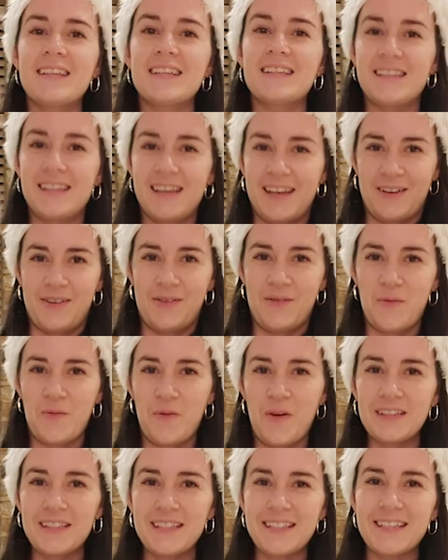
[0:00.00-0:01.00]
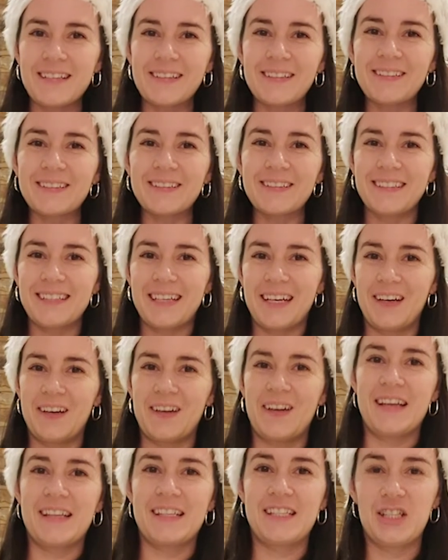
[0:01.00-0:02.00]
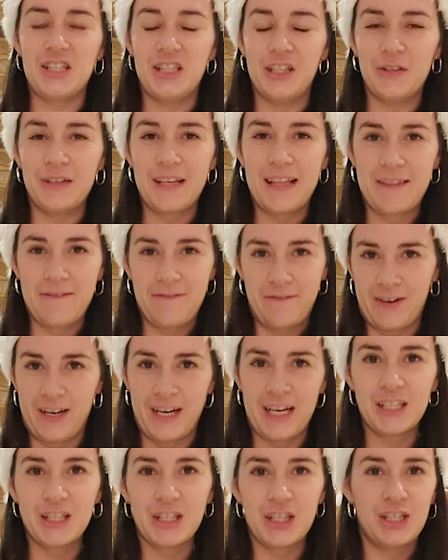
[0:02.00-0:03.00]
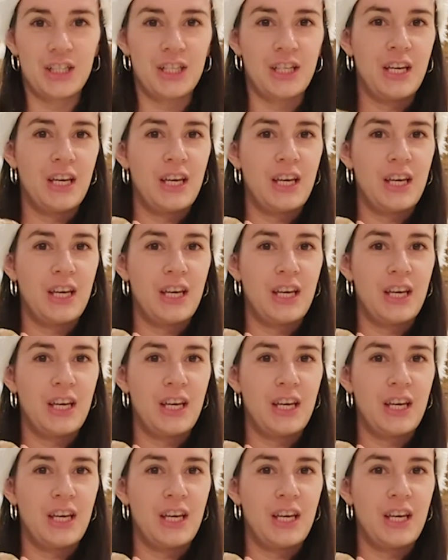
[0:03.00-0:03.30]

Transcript: So once your dough has chilled in the fridge,